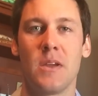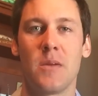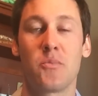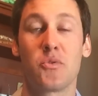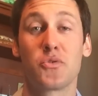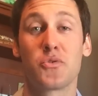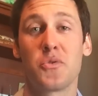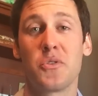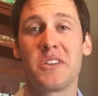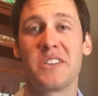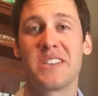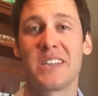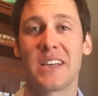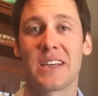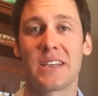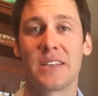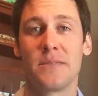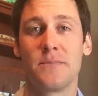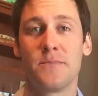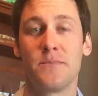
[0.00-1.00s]
April
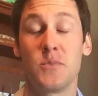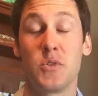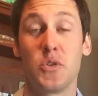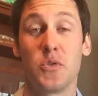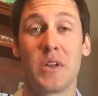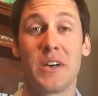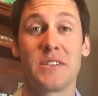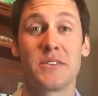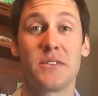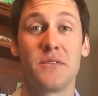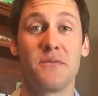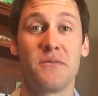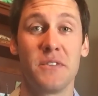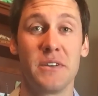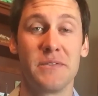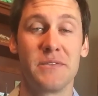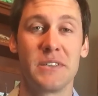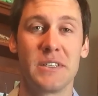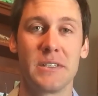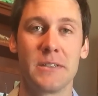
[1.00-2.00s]
22nd,
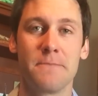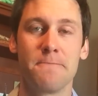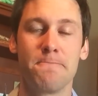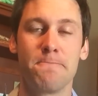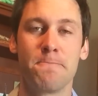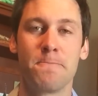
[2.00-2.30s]
2015.